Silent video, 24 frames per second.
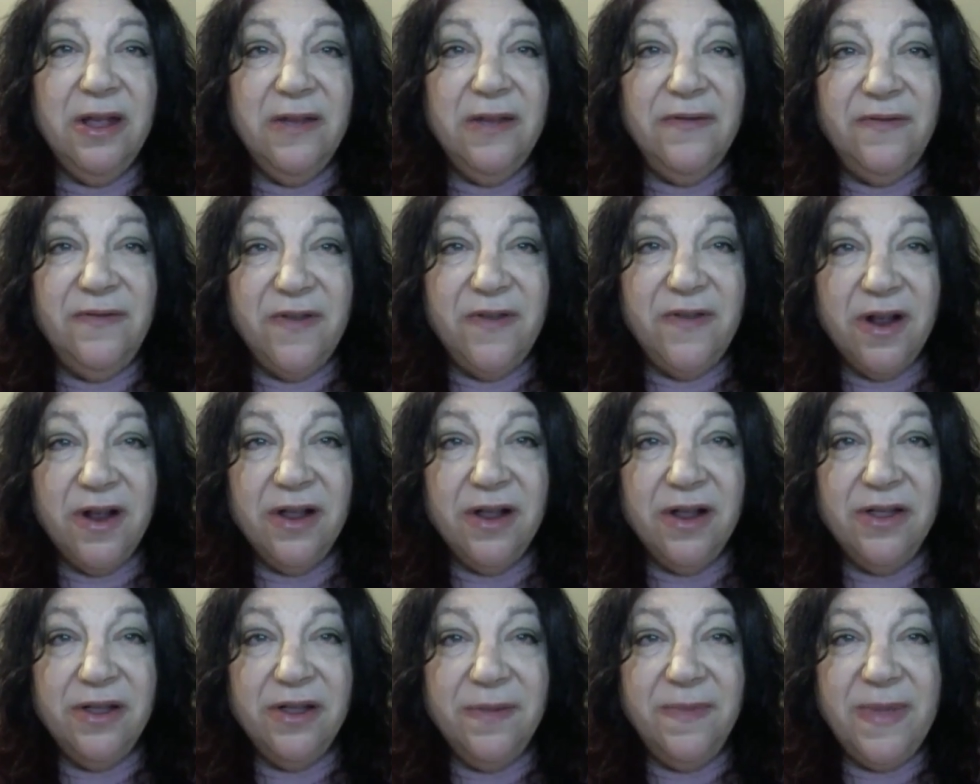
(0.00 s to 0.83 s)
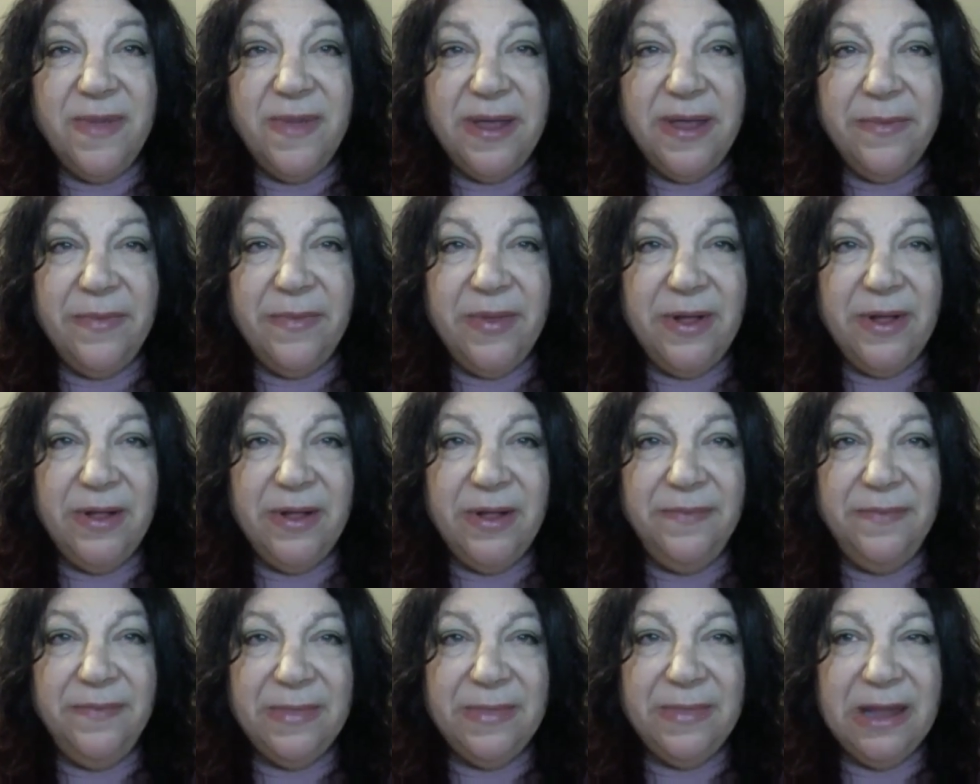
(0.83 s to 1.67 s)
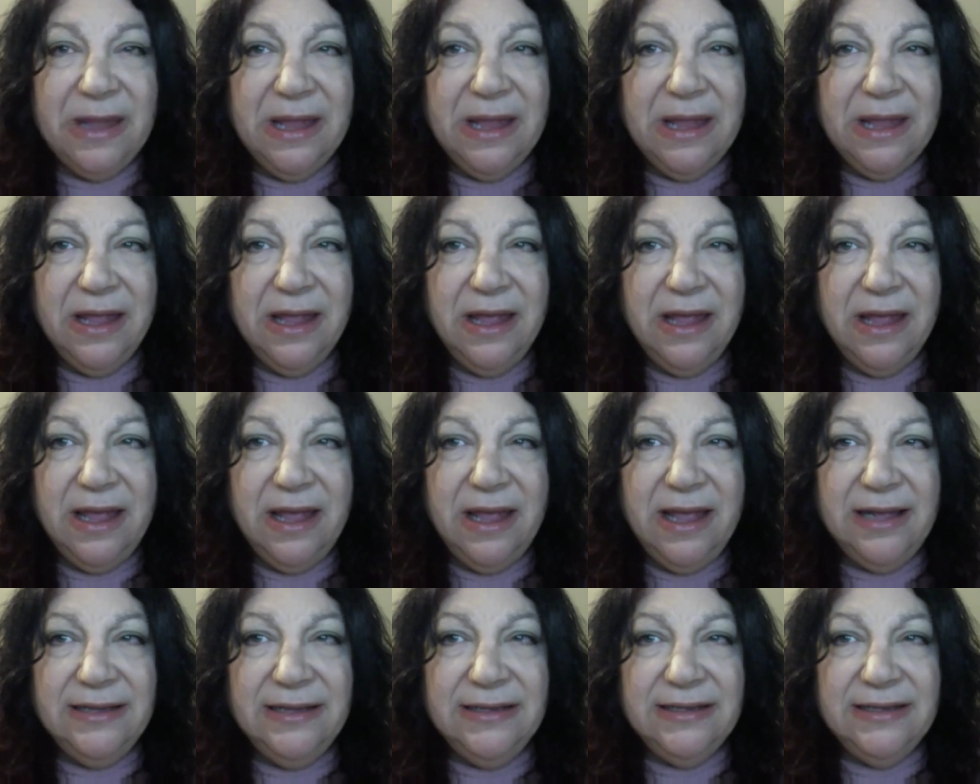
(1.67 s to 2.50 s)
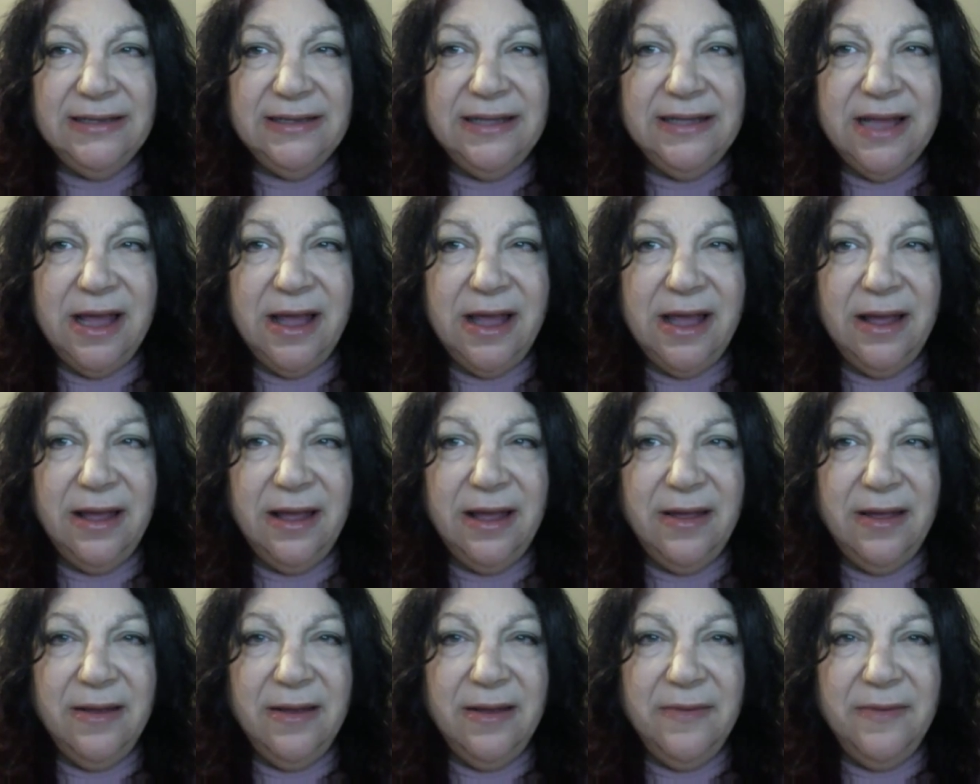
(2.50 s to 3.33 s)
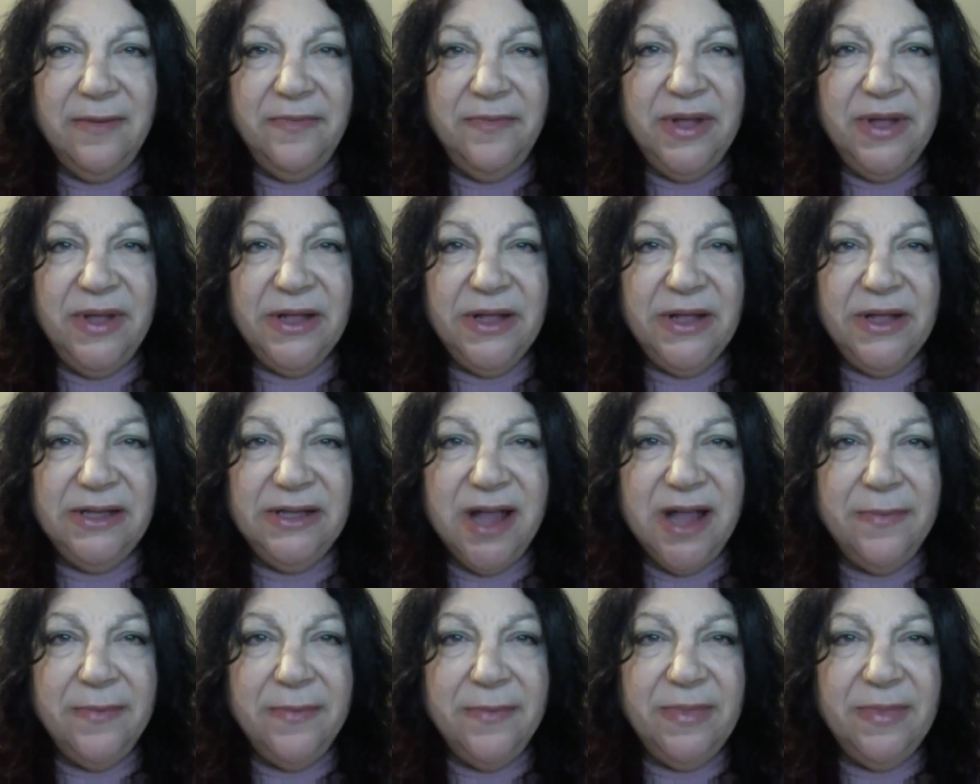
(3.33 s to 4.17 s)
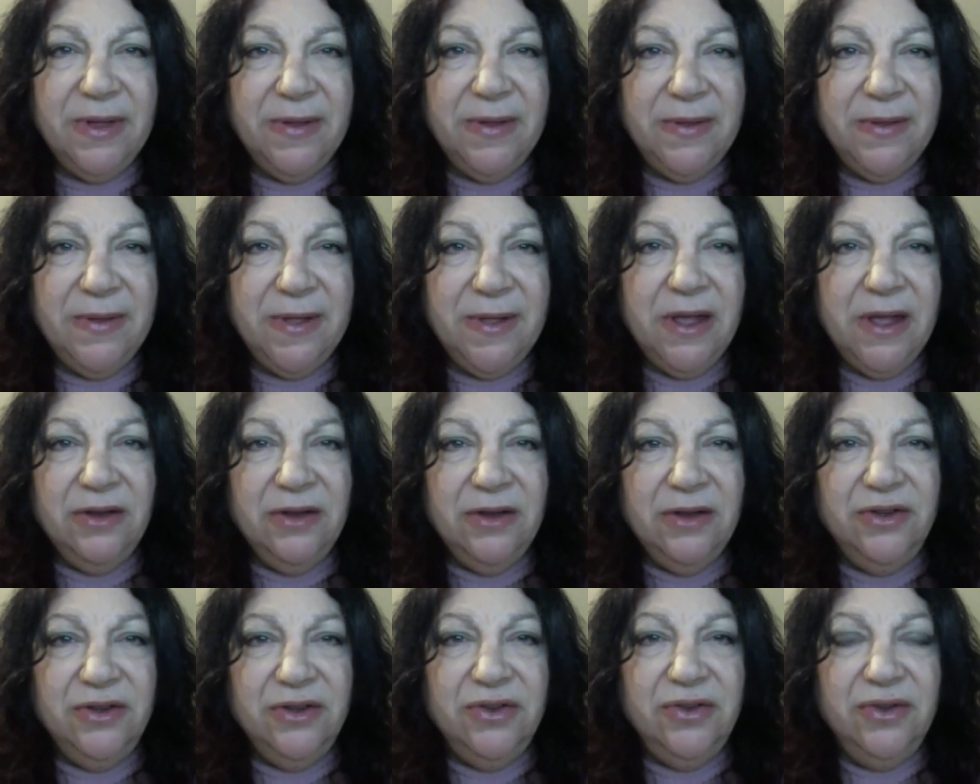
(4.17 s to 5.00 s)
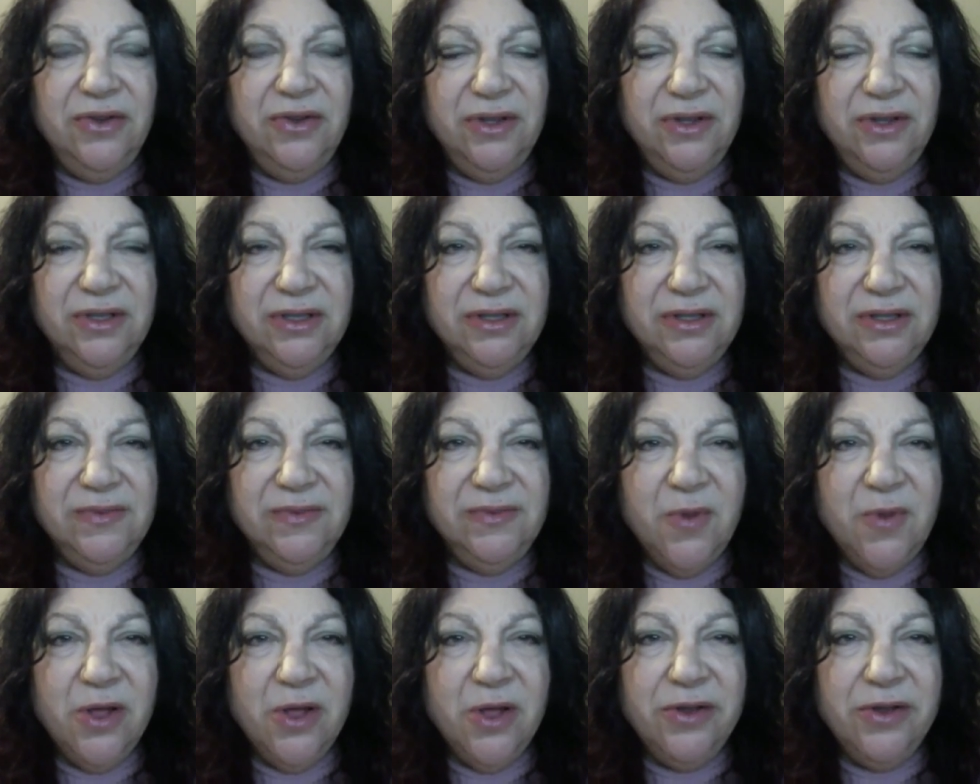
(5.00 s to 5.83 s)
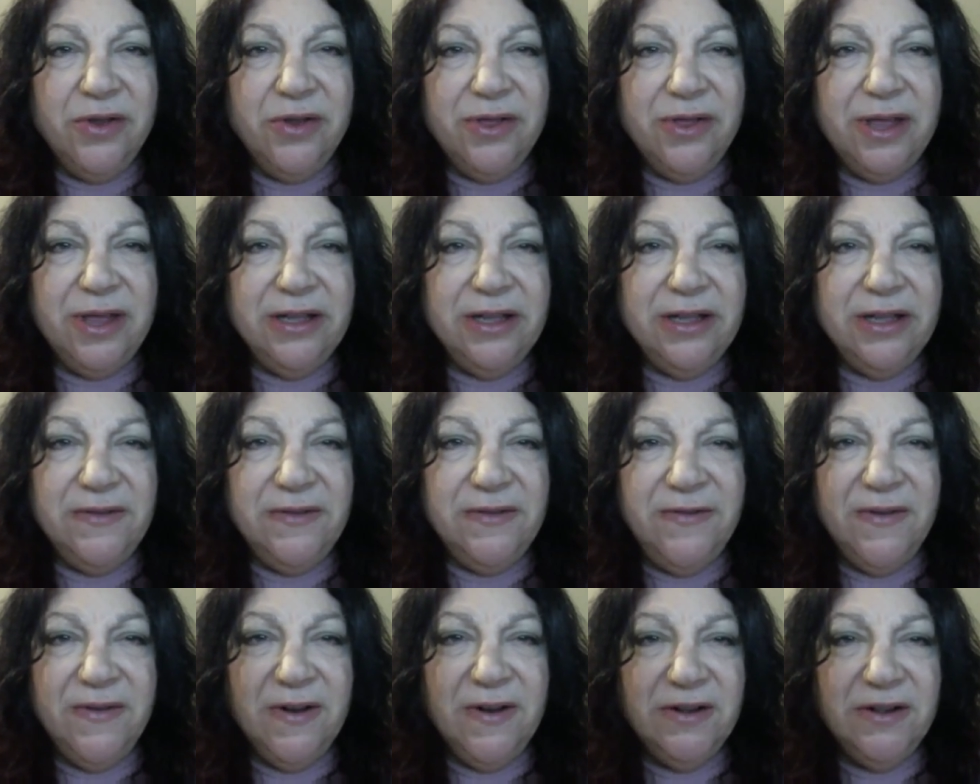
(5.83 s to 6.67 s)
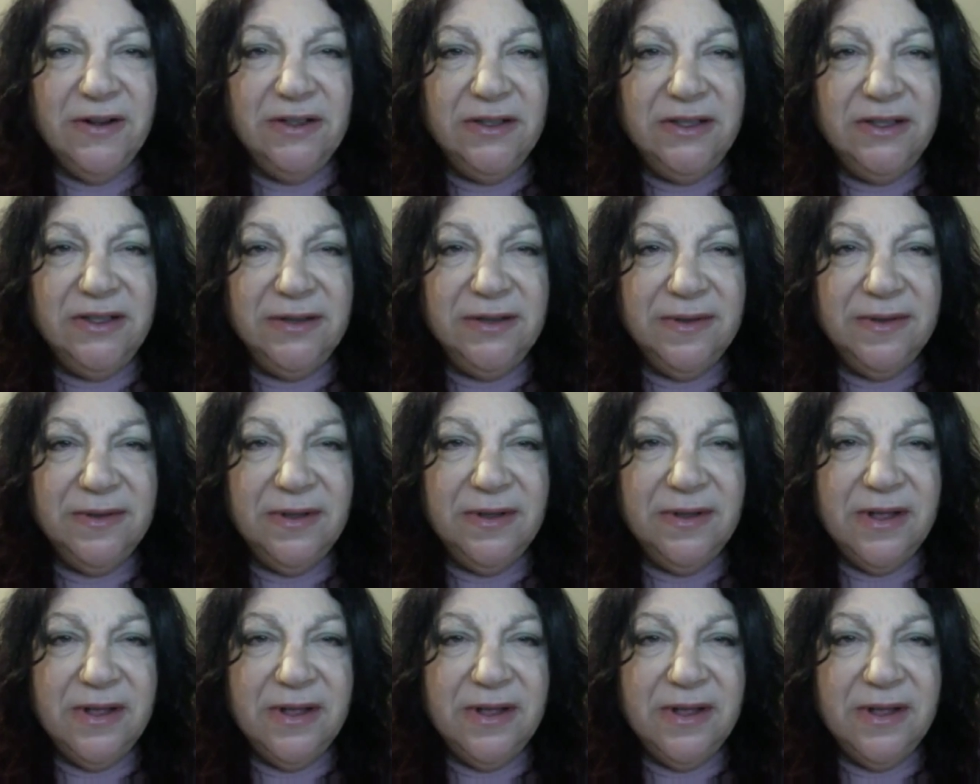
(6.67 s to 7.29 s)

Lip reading: For other people, it's the build up. Do the smaller things first.